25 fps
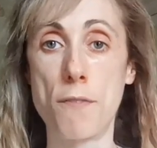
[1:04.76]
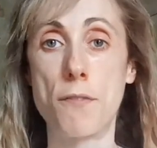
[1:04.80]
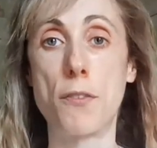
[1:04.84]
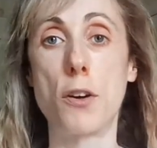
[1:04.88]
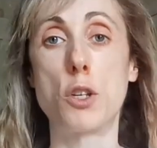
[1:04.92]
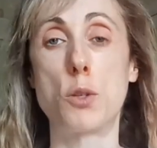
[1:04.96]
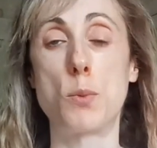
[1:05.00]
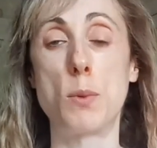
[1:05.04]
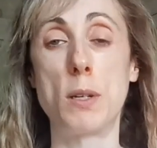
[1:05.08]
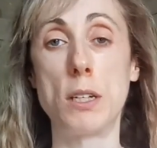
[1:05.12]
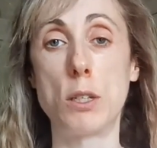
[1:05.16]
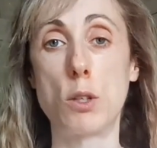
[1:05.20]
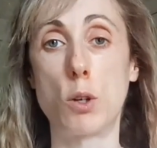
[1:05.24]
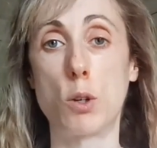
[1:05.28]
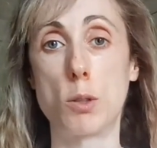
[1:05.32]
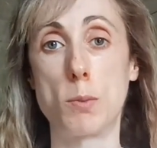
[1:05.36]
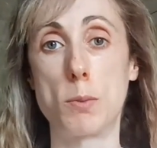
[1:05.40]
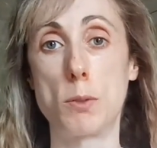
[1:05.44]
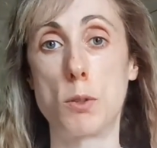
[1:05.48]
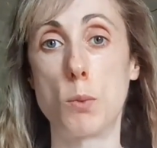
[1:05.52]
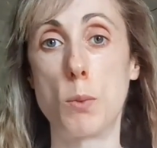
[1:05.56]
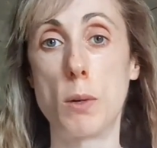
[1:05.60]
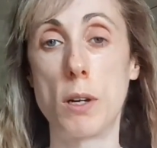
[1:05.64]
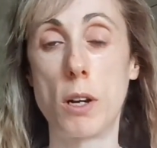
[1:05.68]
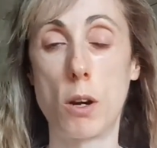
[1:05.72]
first went into
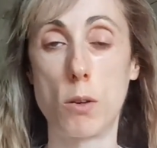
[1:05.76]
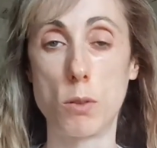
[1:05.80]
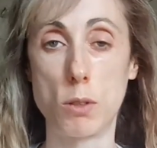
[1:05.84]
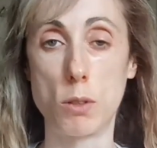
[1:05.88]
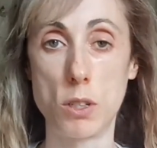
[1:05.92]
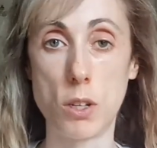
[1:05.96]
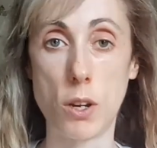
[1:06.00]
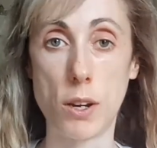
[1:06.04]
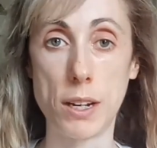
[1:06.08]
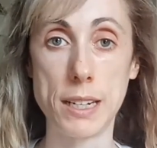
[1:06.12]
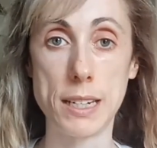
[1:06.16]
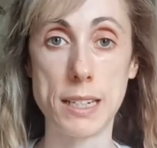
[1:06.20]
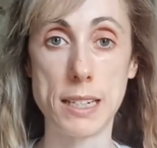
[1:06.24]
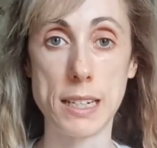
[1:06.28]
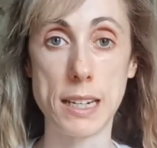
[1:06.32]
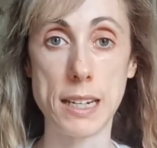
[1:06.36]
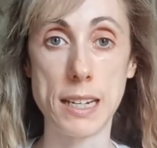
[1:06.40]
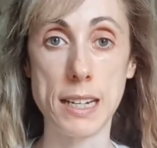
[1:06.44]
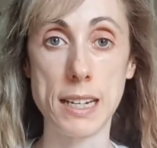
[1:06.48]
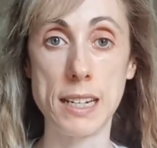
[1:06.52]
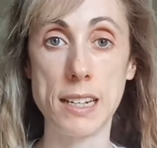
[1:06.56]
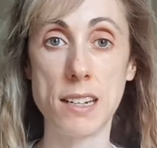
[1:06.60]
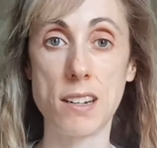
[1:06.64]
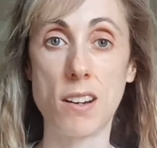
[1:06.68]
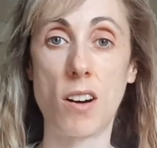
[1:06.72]
hospital when I was
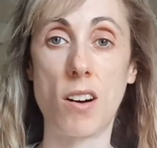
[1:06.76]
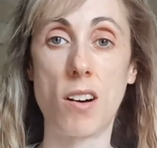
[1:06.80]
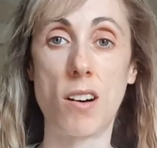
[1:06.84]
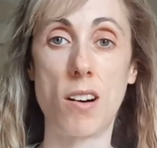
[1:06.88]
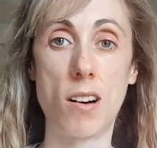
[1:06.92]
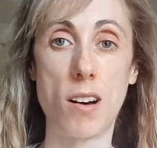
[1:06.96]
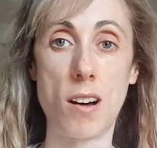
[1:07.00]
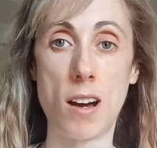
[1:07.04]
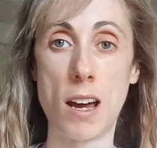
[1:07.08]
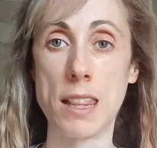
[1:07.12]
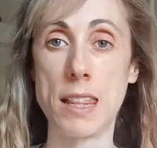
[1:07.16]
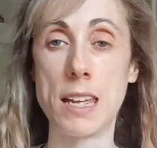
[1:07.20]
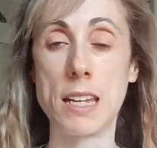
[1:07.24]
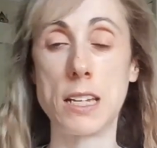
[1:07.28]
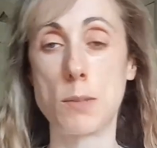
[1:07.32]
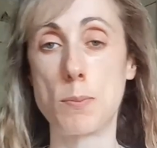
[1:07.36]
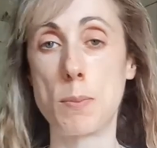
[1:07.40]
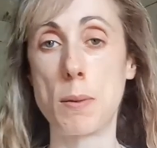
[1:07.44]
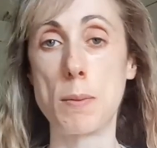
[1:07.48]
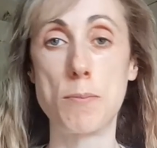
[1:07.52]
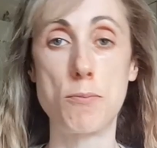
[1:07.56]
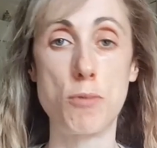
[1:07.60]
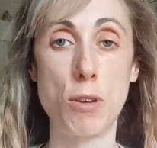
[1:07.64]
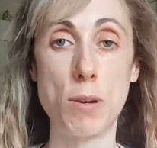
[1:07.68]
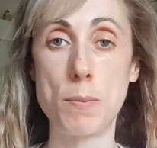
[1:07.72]
19. I then
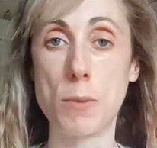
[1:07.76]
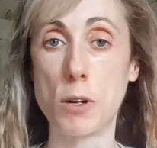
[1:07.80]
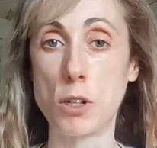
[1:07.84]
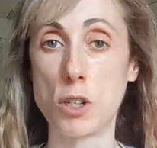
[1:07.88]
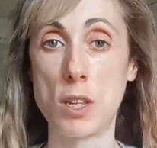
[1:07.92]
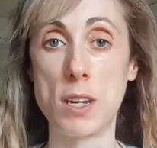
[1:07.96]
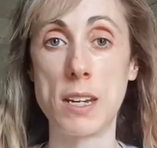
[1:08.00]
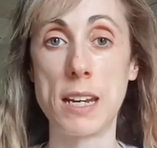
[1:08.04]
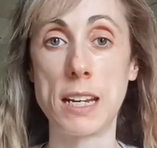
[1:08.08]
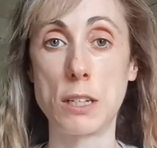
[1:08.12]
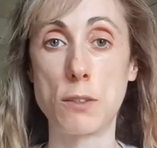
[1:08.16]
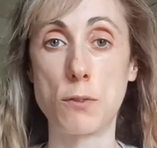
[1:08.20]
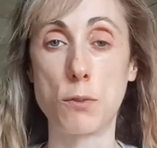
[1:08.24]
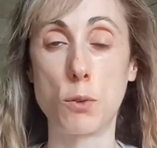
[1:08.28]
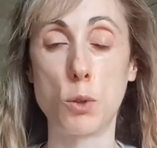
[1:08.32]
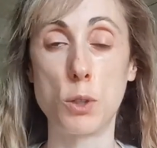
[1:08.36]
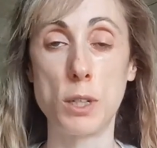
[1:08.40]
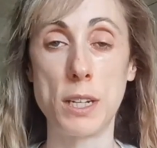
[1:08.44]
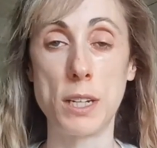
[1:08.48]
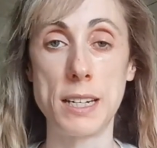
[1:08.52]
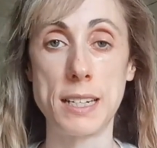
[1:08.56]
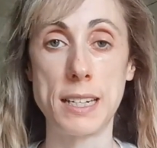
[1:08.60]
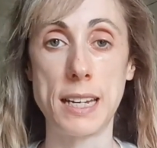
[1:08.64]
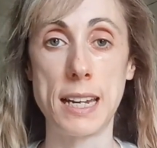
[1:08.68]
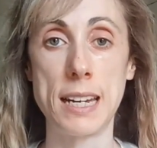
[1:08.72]
spent pretty much the next 4
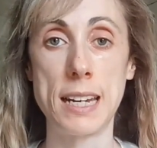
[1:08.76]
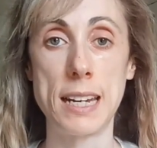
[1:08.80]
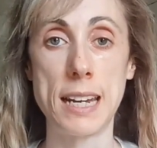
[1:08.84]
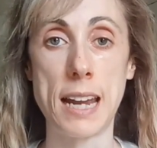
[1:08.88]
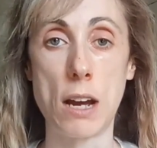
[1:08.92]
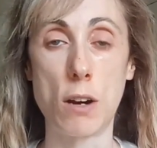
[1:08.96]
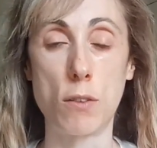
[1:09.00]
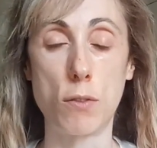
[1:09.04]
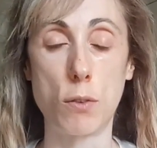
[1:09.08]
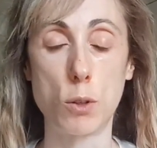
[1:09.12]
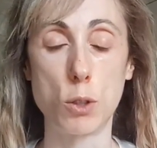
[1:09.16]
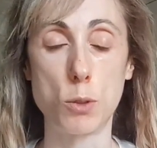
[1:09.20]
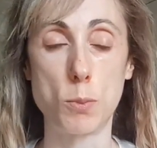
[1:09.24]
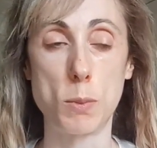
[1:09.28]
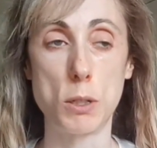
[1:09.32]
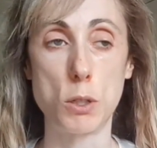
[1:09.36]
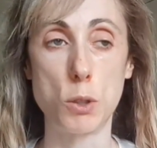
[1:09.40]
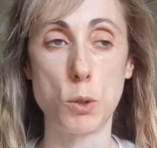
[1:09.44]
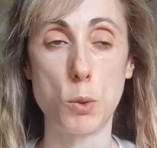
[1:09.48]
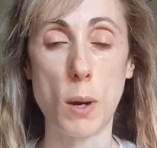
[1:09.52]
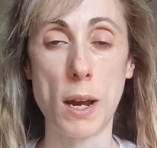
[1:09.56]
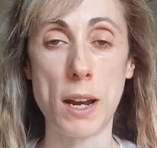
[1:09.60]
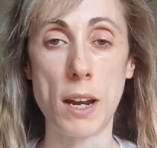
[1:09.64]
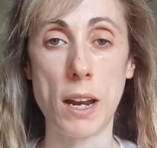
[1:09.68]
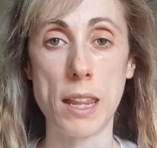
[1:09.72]
years in and out of
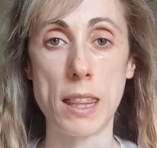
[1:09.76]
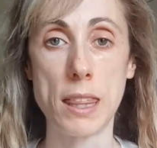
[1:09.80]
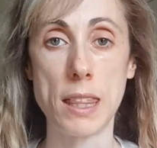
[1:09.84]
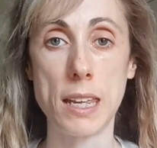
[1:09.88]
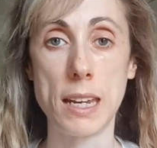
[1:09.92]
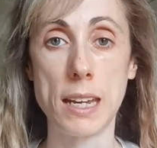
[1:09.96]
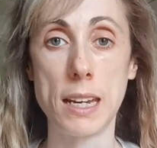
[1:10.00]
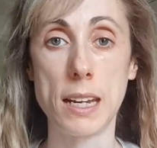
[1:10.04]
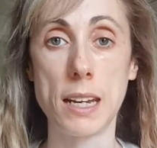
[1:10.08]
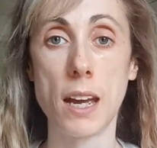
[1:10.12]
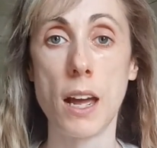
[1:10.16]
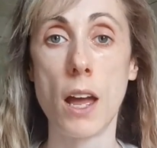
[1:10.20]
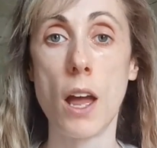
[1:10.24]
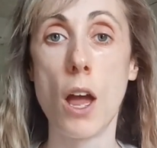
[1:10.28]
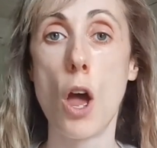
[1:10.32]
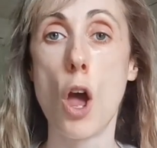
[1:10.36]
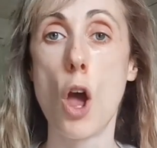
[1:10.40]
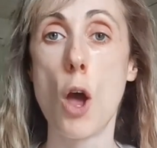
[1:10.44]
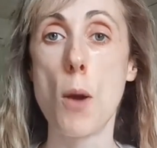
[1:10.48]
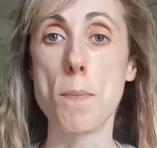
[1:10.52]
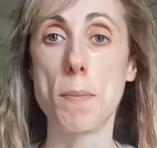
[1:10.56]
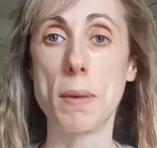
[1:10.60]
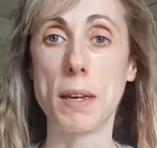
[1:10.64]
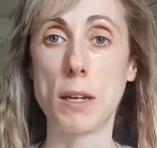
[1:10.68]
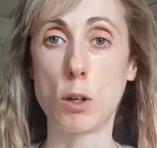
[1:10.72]
hospital, and I think
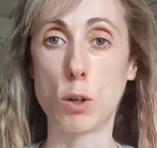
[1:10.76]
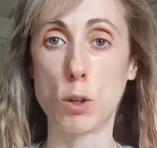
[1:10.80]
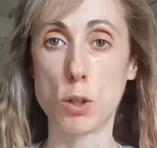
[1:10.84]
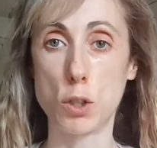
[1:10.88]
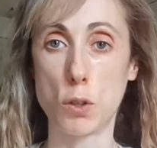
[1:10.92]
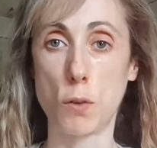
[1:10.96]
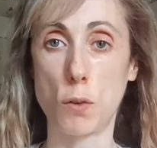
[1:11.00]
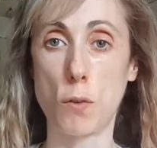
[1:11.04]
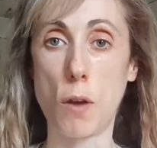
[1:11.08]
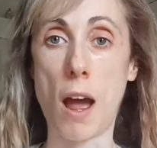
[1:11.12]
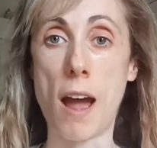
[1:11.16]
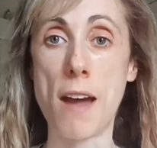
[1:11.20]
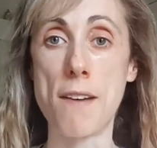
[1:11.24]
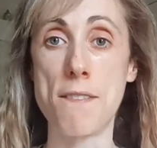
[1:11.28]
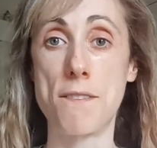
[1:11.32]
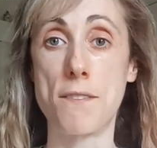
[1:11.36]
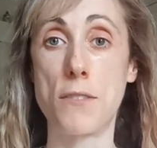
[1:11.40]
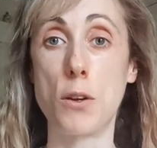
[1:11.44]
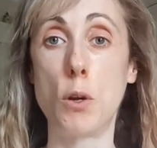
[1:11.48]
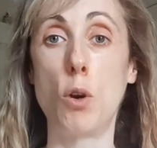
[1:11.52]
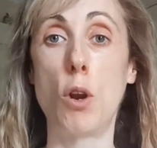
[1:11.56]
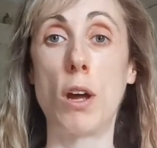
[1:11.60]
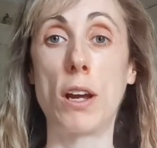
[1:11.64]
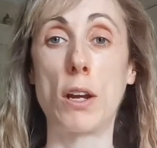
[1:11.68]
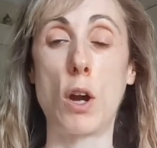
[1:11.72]
I
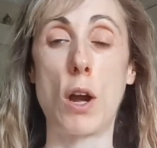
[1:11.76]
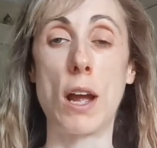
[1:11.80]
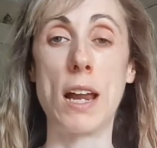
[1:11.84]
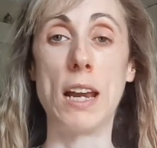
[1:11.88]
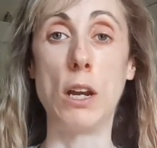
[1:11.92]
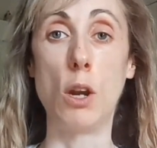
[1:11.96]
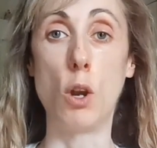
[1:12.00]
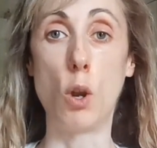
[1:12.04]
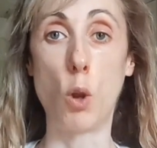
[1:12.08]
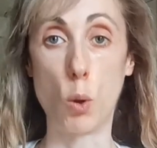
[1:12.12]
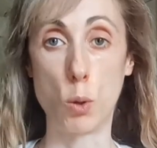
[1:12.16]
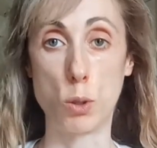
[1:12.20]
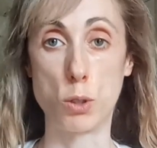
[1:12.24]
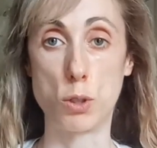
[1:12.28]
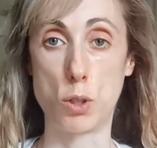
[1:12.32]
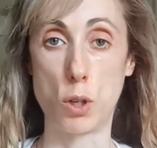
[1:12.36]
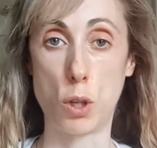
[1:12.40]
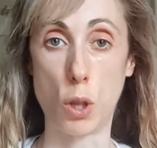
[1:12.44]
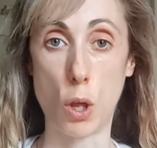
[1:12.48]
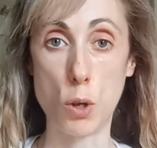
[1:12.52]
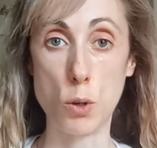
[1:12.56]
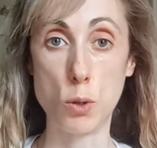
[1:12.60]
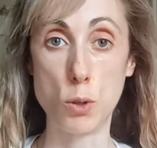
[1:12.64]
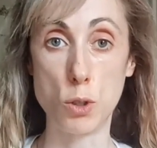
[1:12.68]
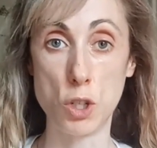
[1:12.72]
feel like I lost
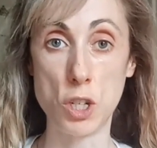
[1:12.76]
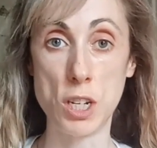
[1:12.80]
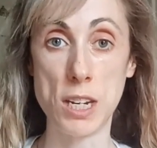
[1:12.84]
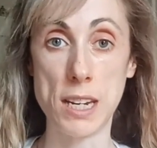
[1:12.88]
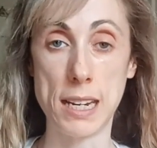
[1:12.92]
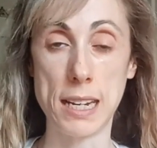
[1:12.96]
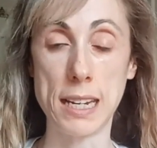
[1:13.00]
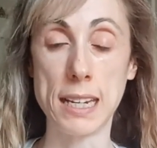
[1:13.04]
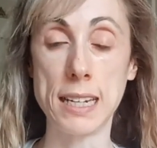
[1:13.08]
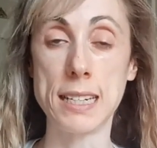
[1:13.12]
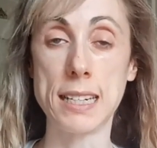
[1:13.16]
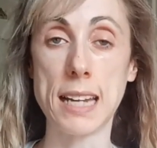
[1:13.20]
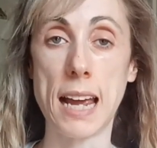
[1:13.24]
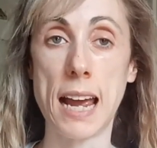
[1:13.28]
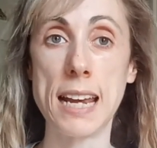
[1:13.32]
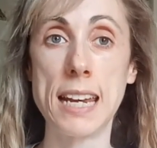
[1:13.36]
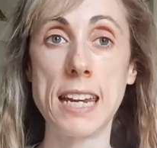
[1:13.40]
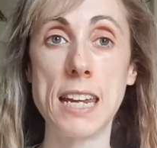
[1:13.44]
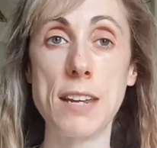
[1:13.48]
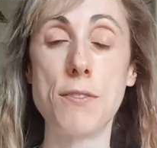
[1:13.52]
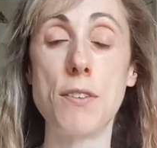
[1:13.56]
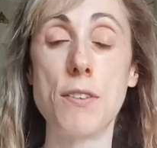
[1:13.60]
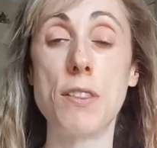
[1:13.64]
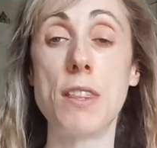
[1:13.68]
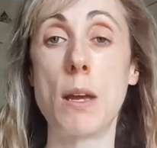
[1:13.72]
those years. And
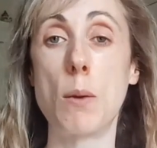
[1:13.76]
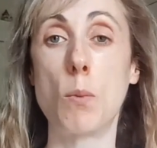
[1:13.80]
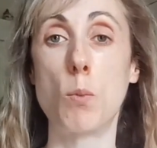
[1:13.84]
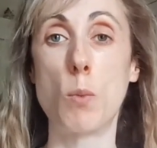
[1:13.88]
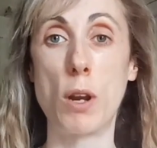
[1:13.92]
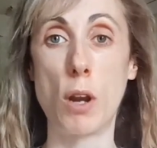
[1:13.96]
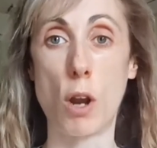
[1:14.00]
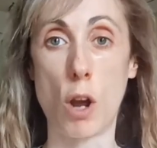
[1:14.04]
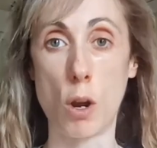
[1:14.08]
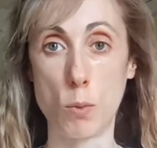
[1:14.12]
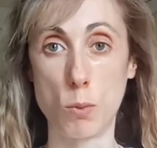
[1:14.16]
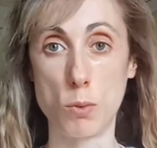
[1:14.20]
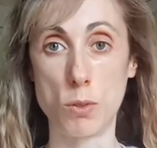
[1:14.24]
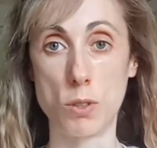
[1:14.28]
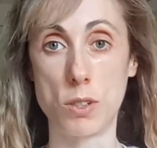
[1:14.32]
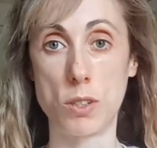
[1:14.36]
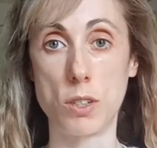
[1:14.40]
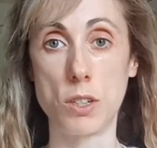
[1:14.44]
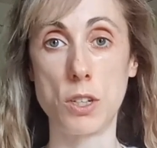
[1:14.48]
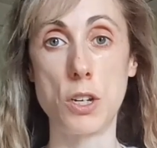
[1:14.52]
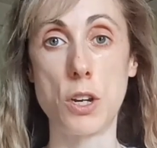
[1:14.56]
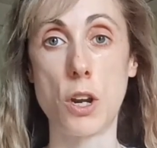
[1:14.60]
even then, when I was,